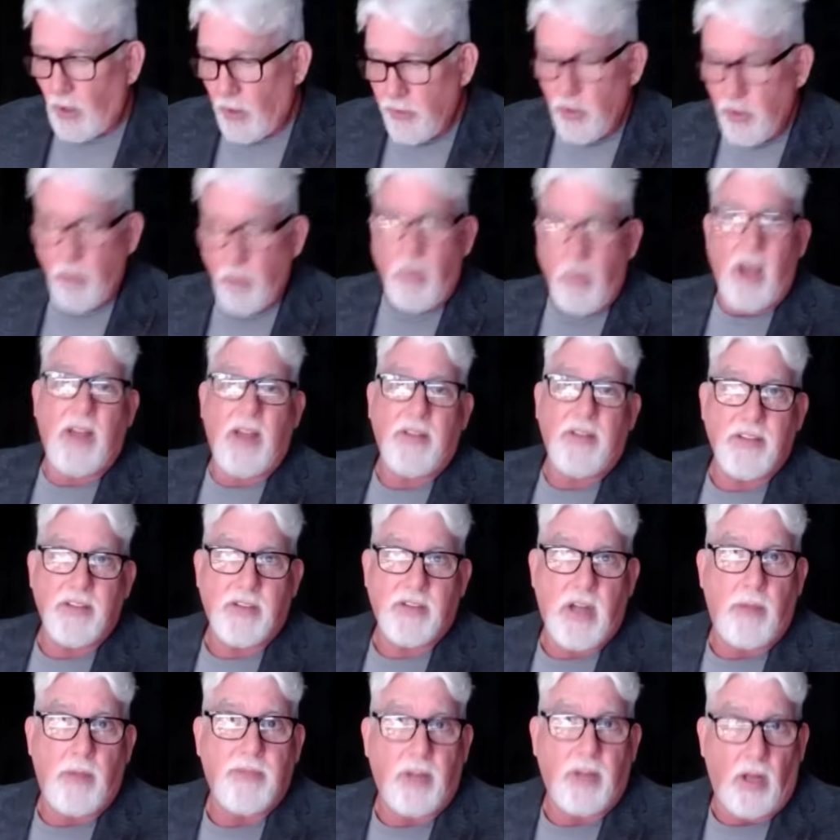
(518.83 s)
Newmont has
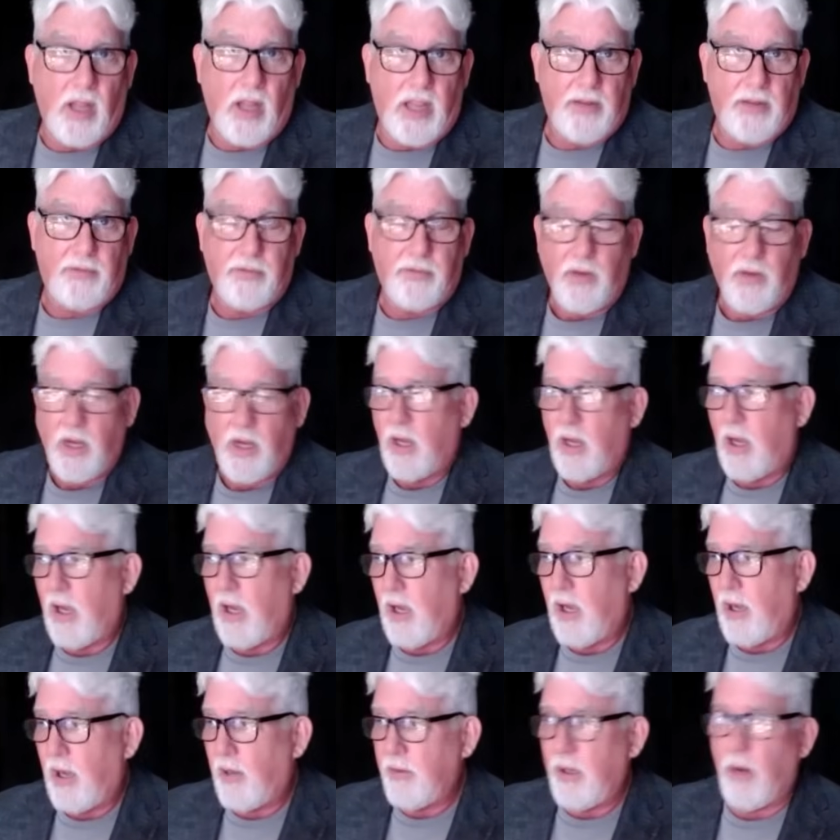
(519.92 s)
come to life.
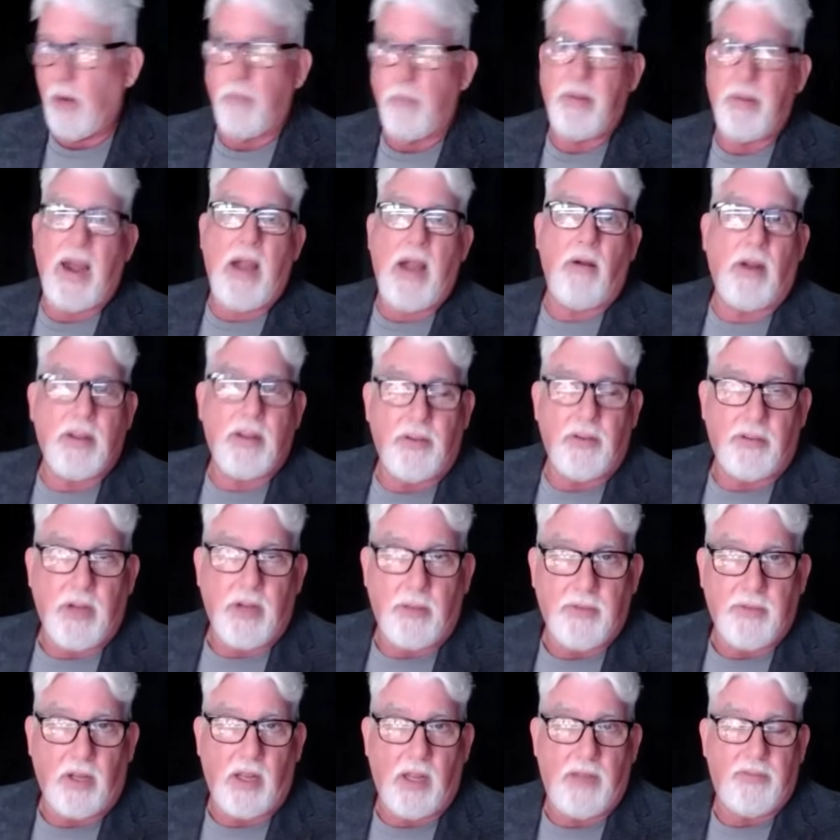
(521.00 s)
Barrick has
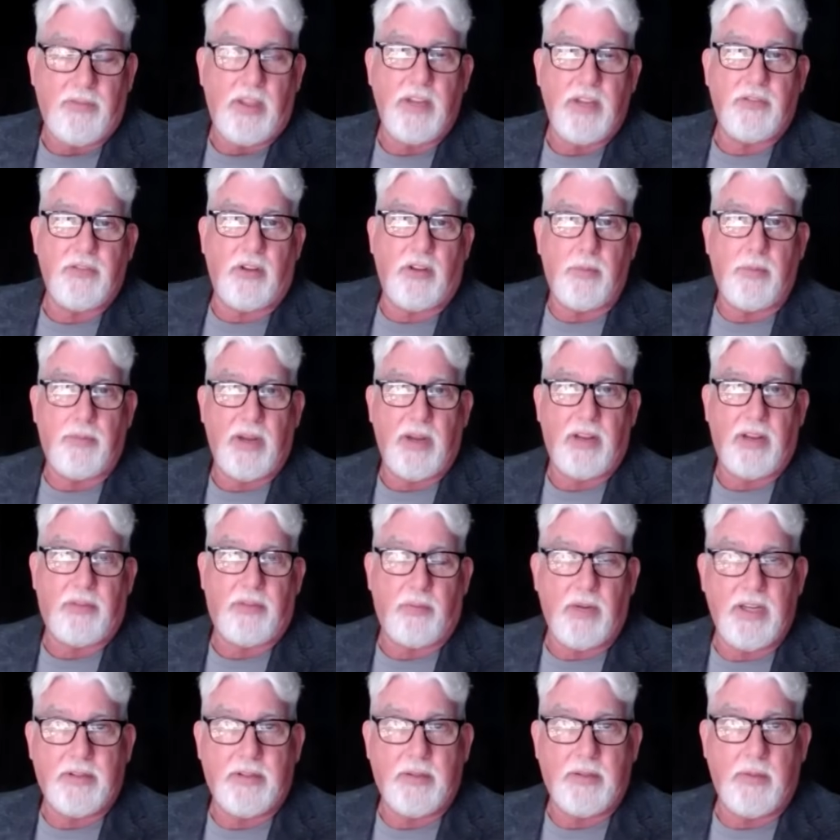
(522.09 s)
come to life. These are the big
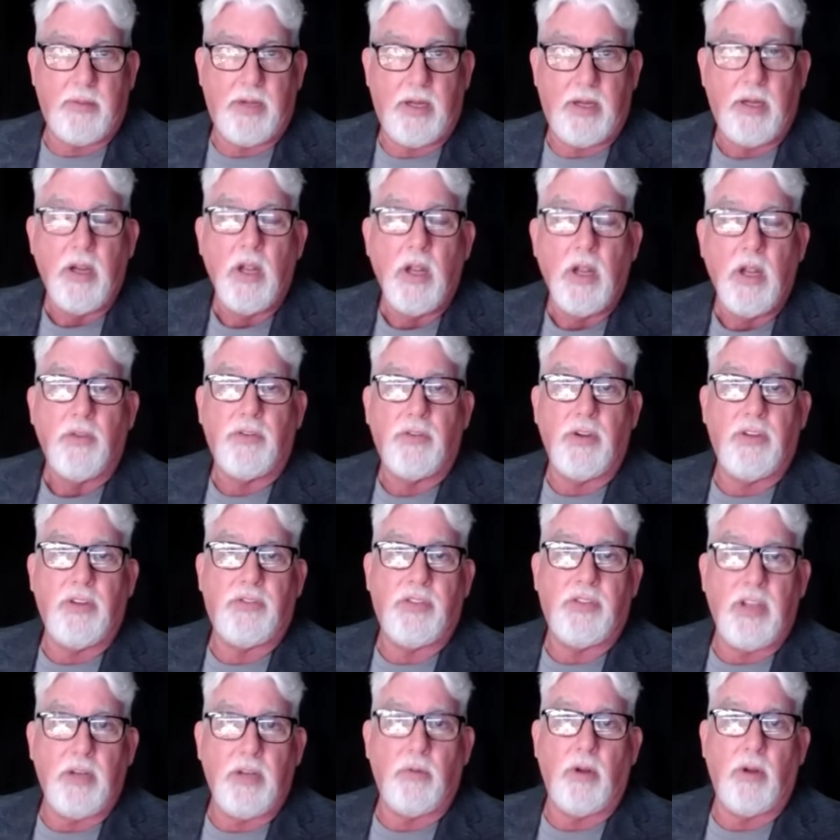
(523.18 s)
three to me. So you
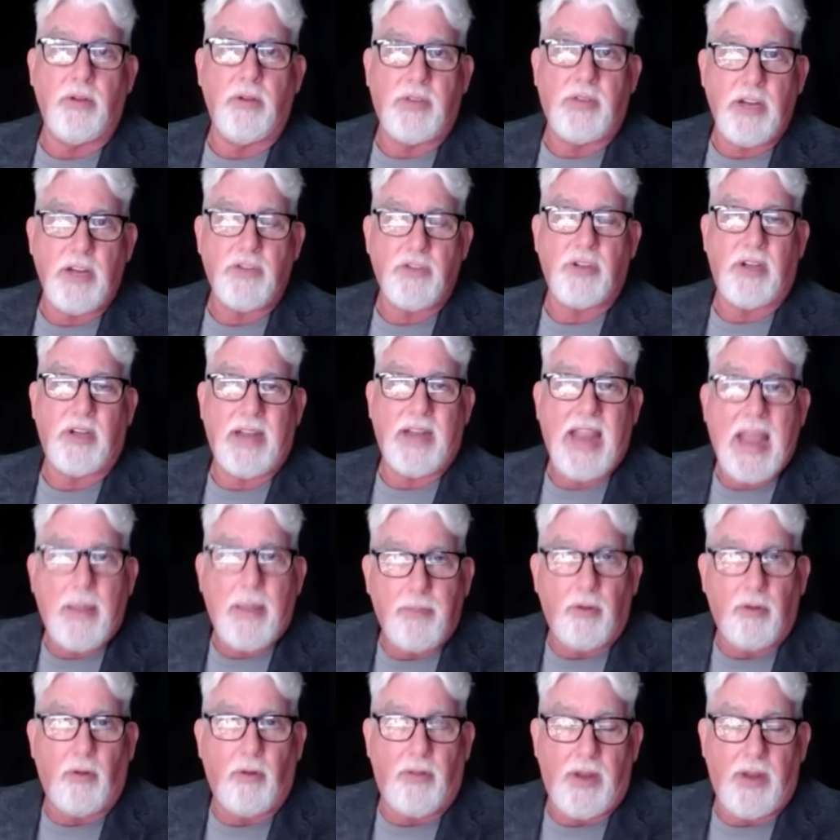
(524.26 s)
see the rotation of
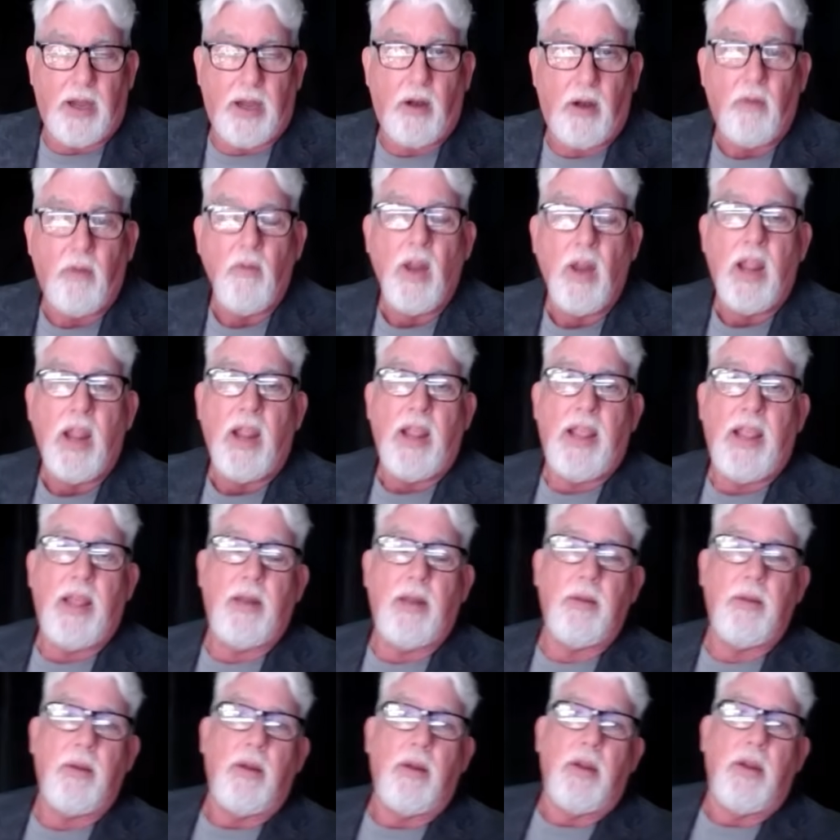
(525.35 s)
capital there.
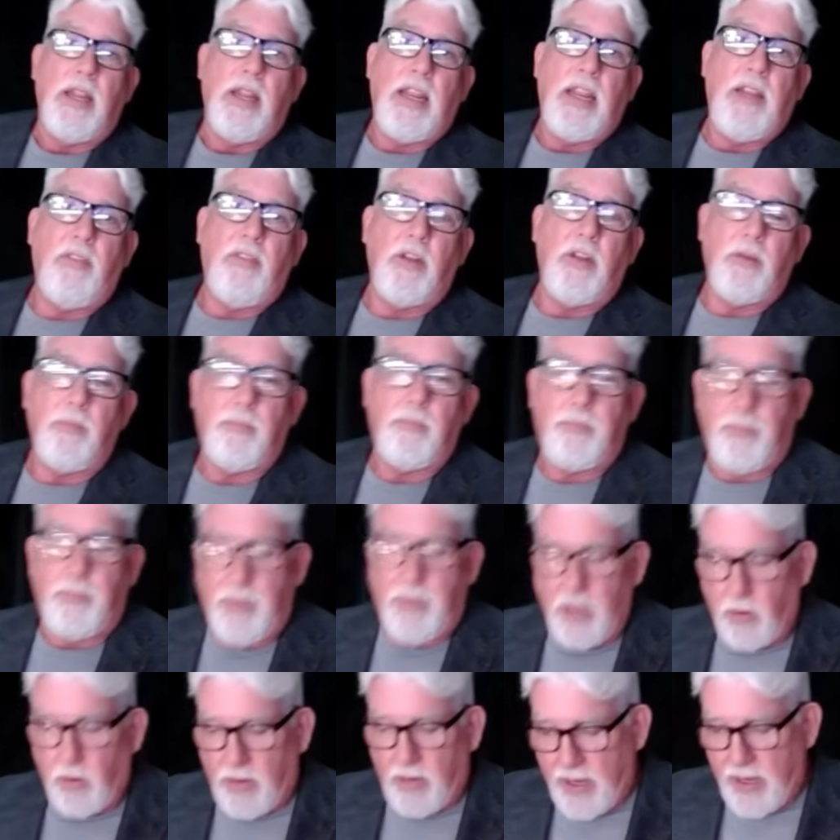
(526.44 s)
And even,
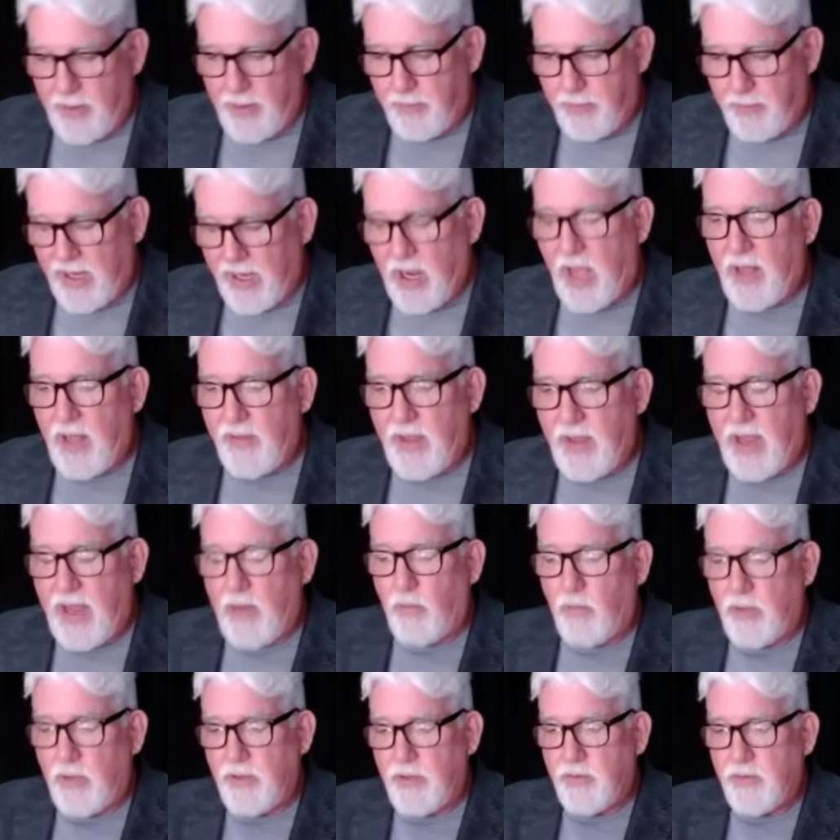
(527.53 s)
kind of beyond
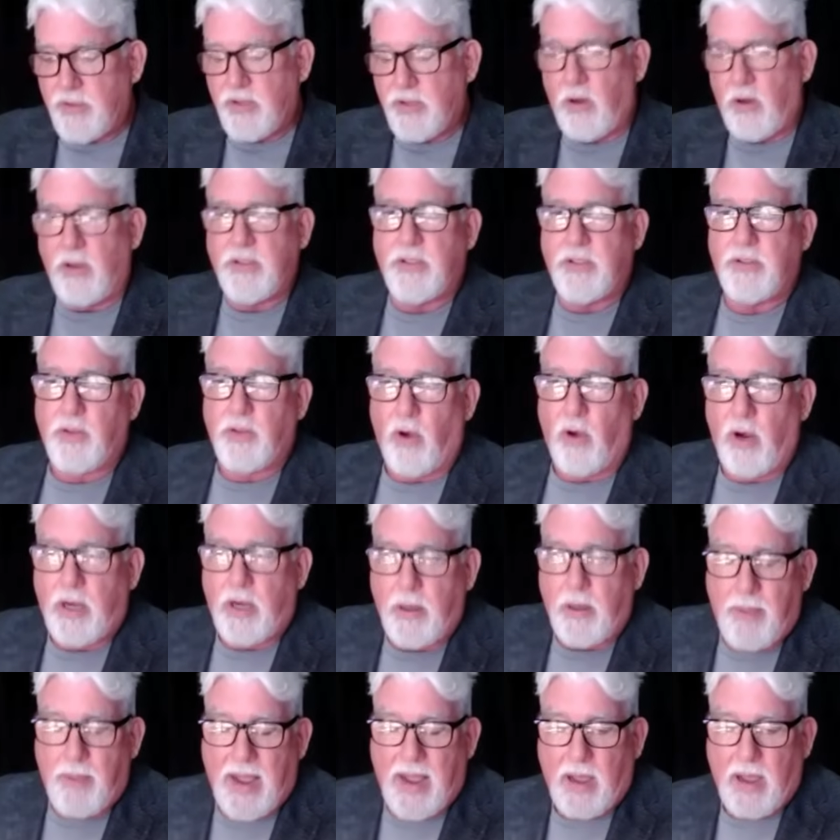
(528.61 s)
that, when you start to talk
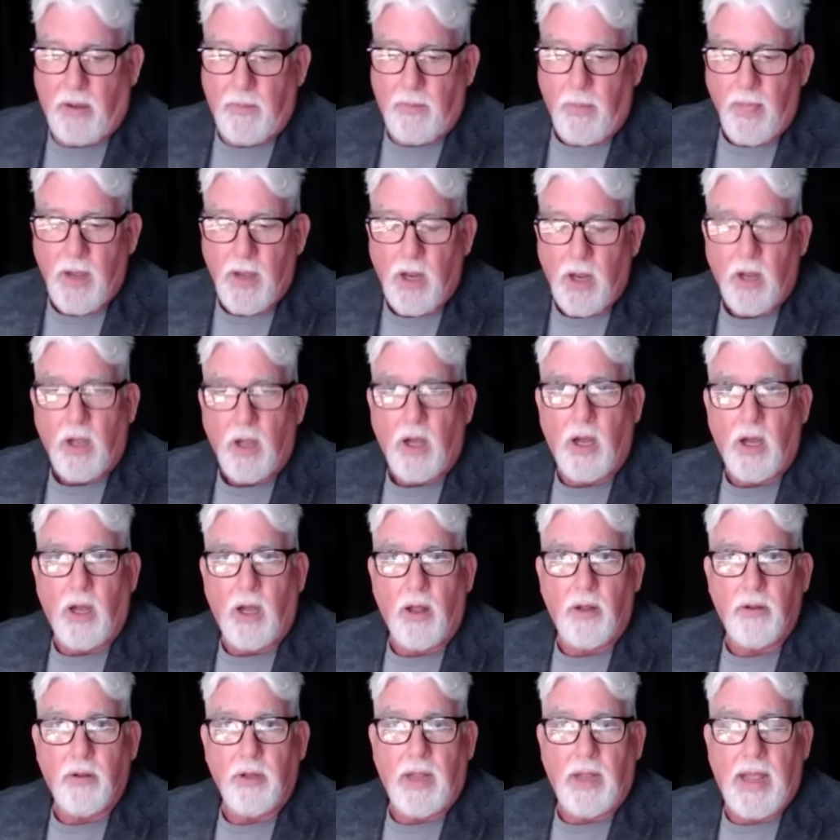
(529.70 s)
about
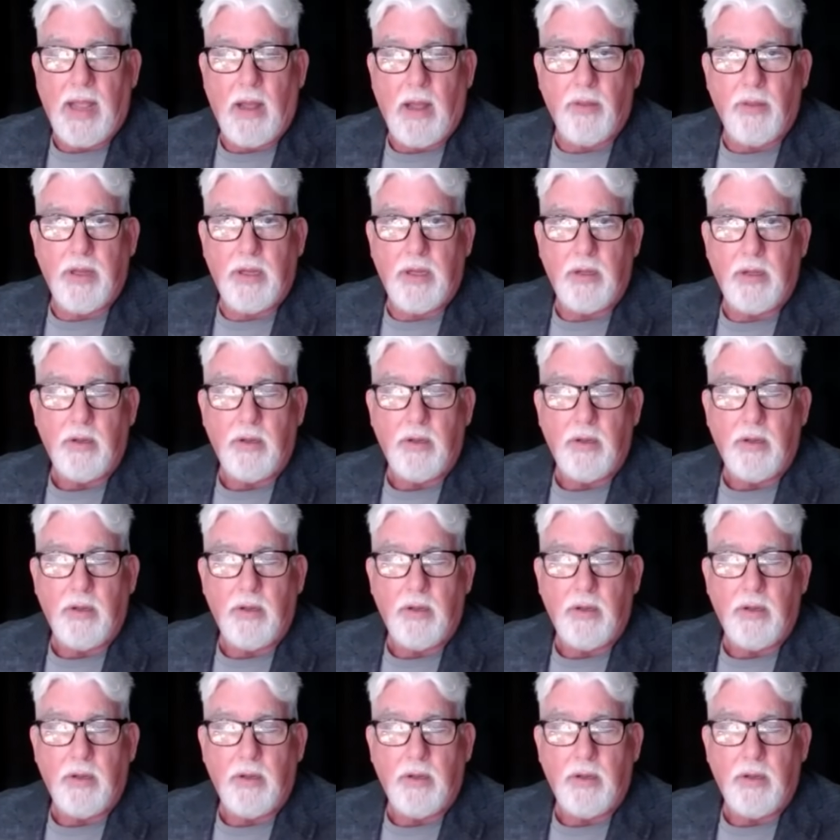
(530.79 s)
how